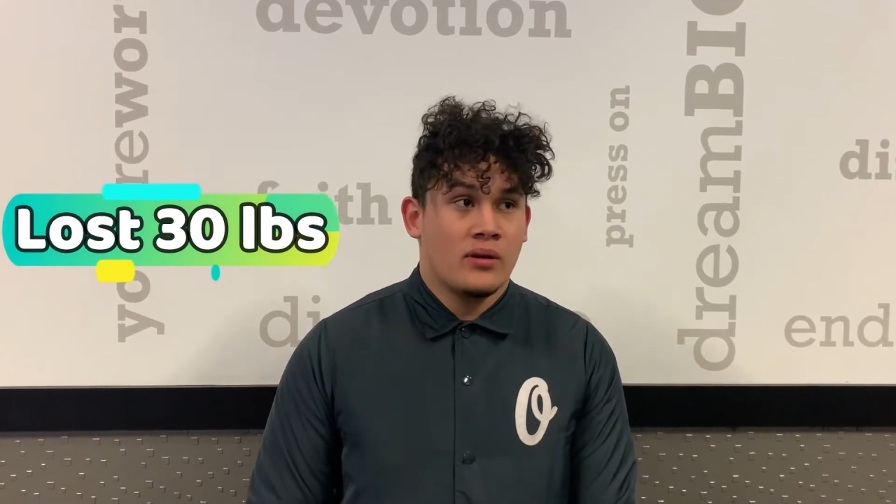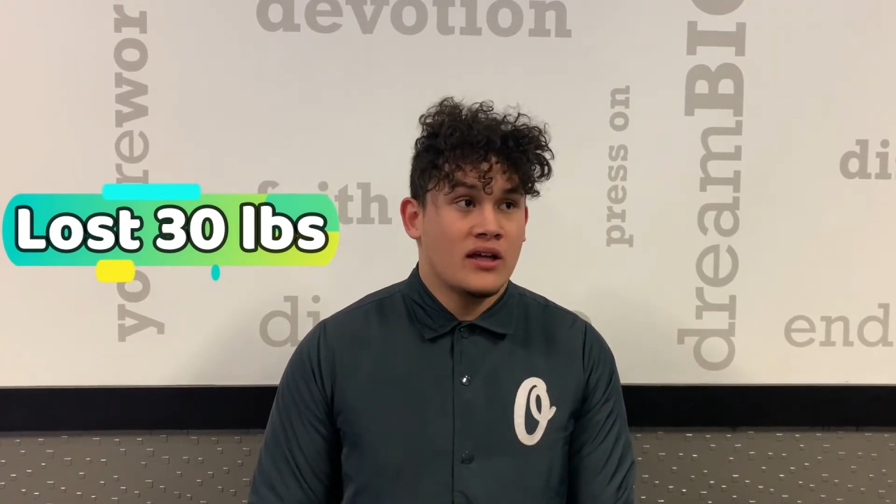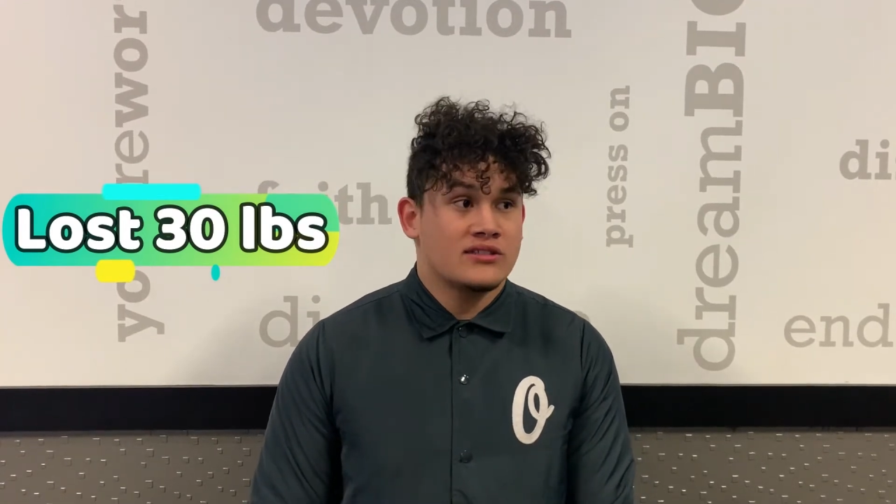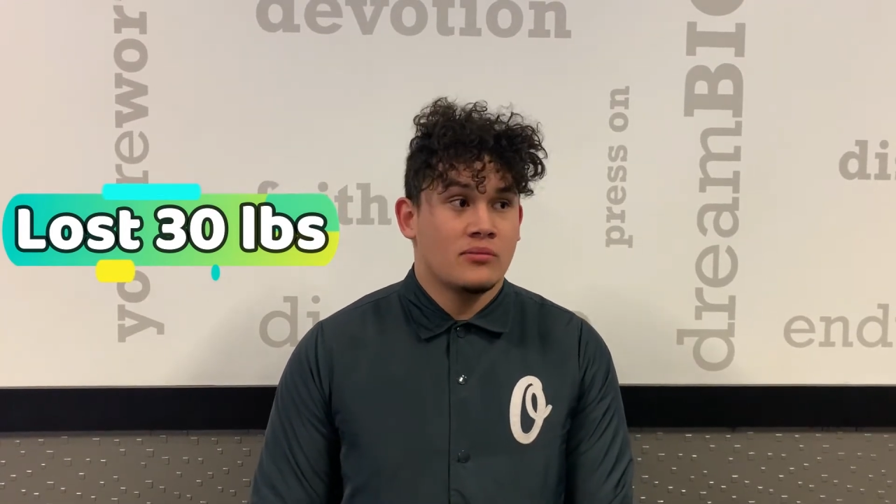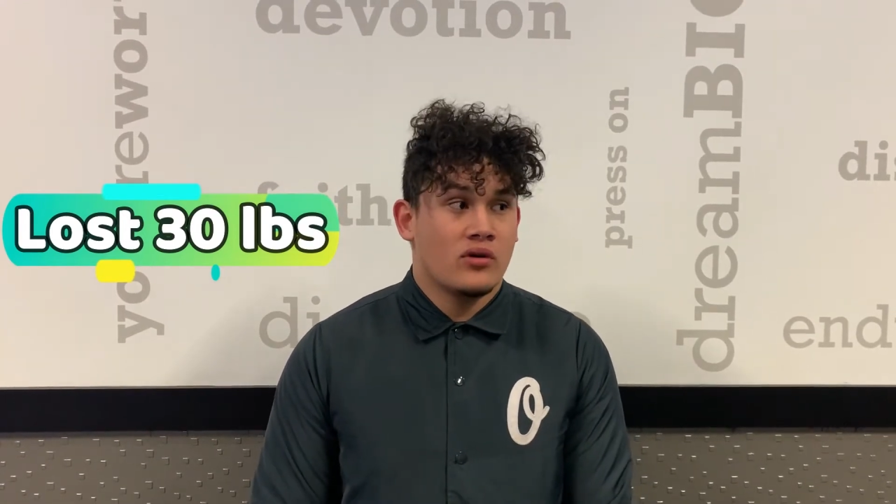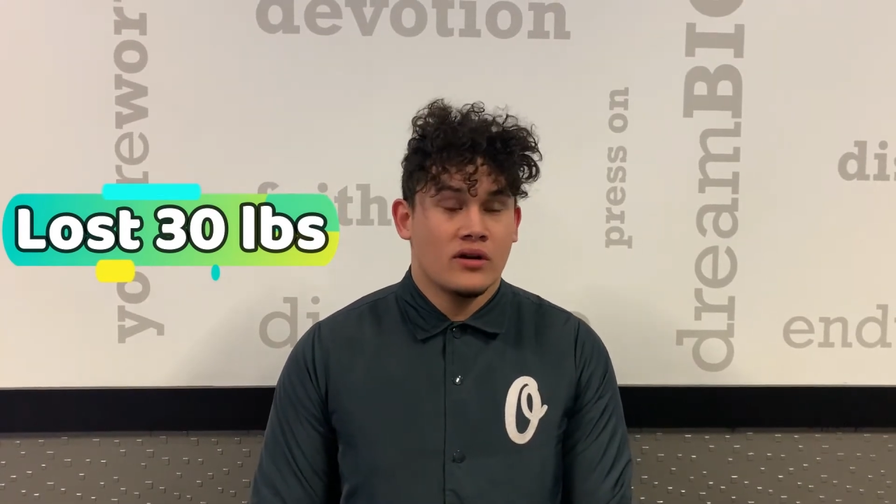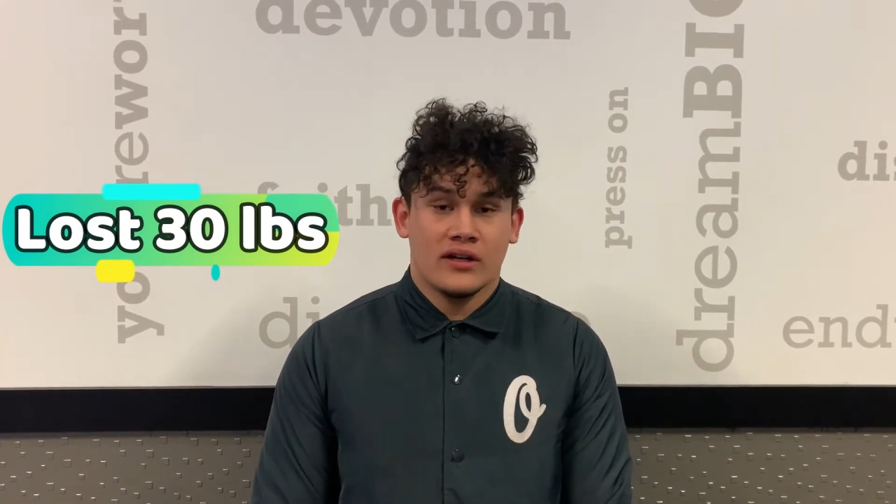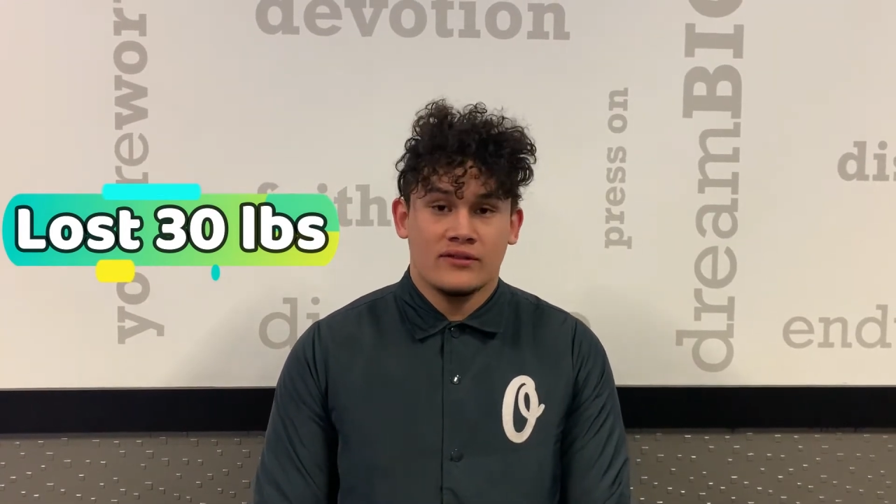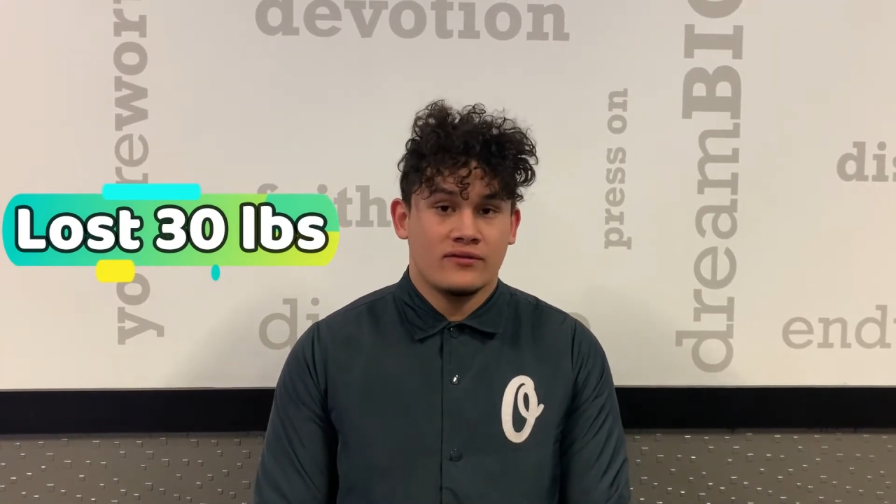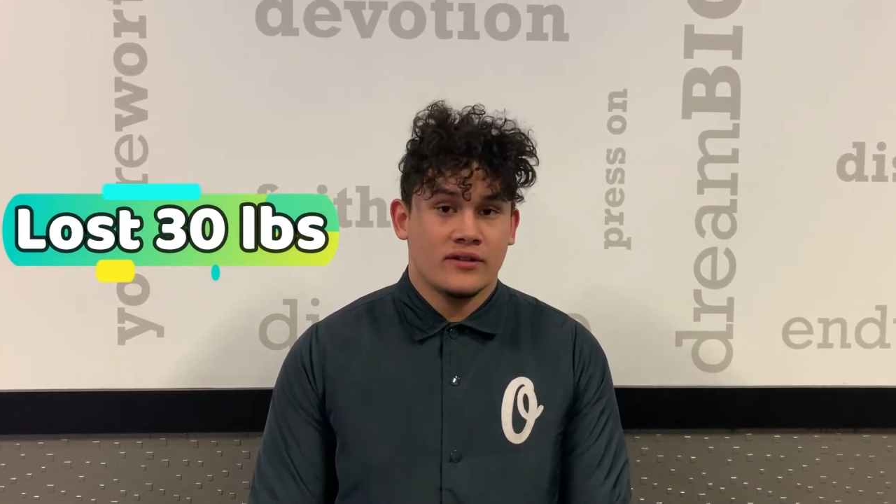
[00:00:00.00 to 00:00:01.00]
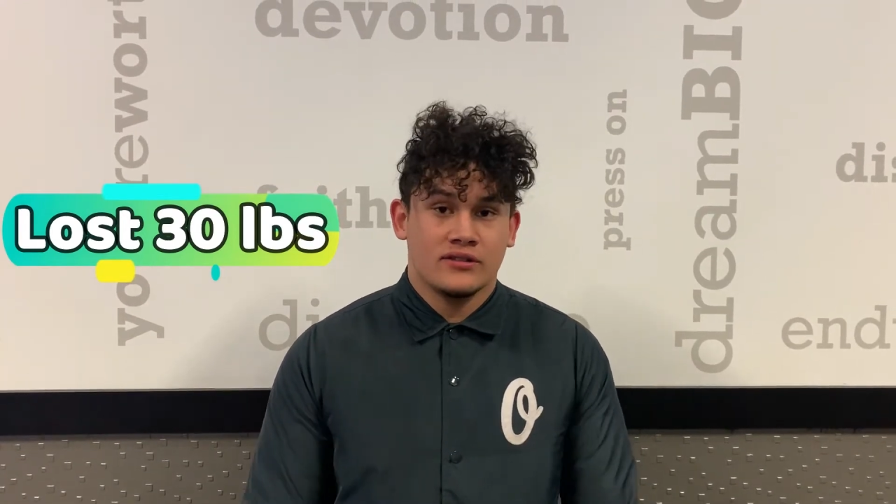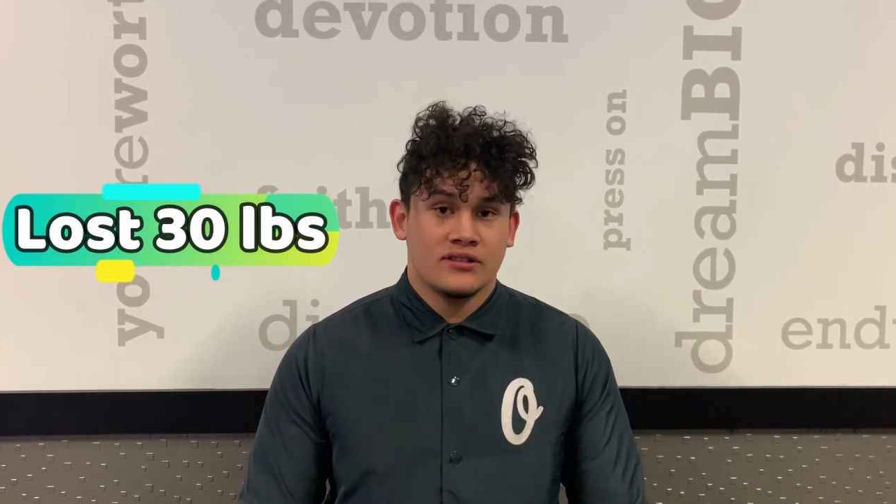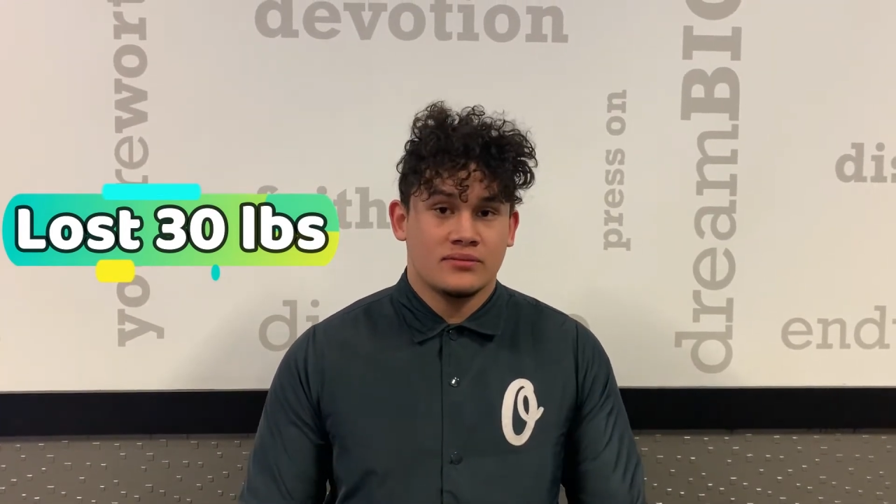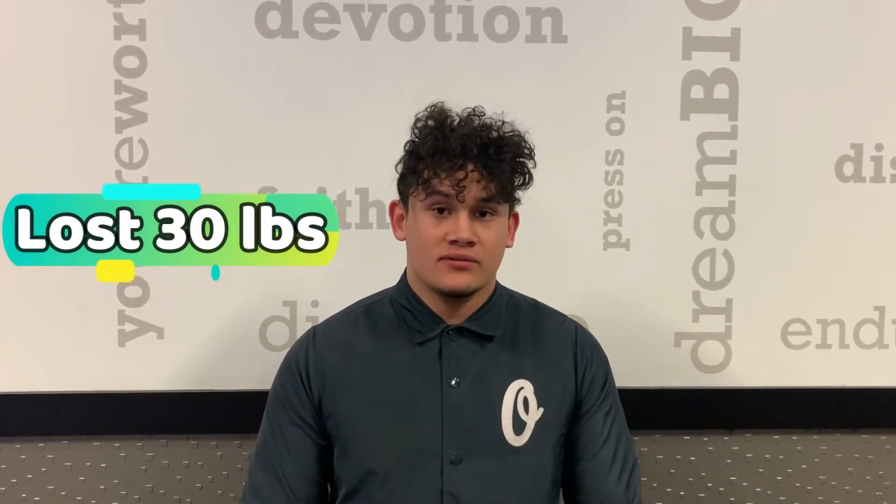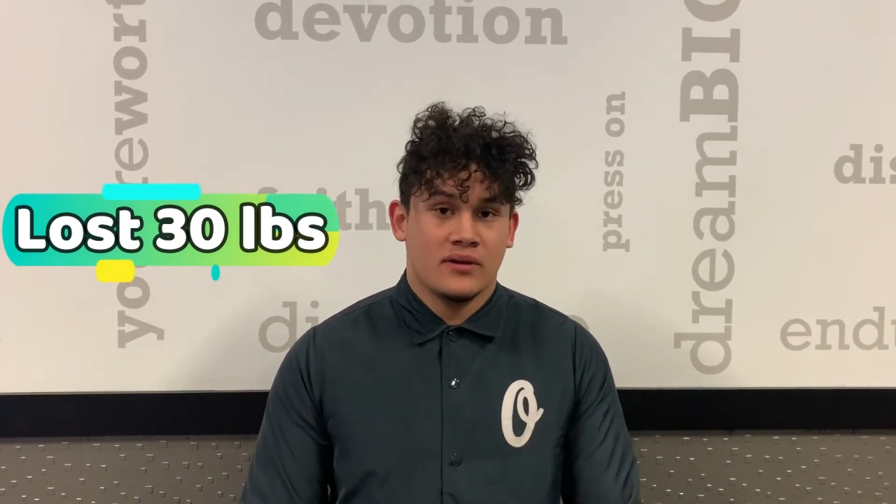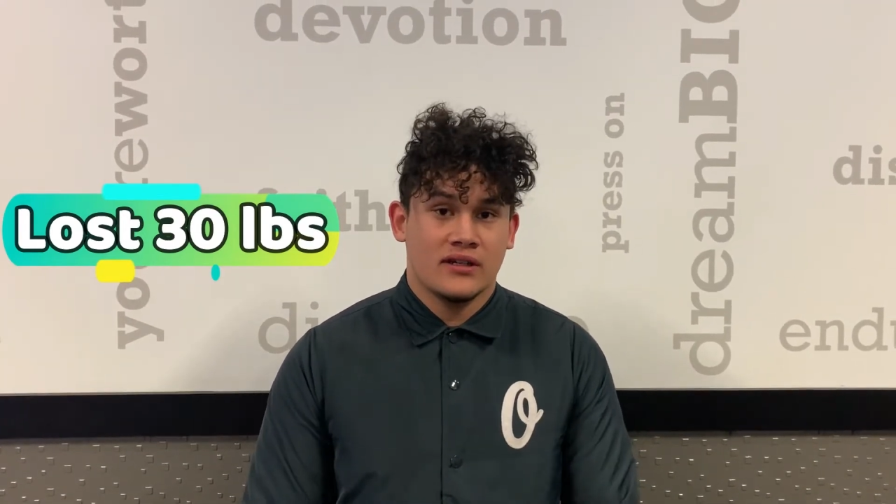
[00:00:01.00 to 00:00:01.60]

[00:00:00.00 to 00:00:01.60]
plus more, and for the cheapest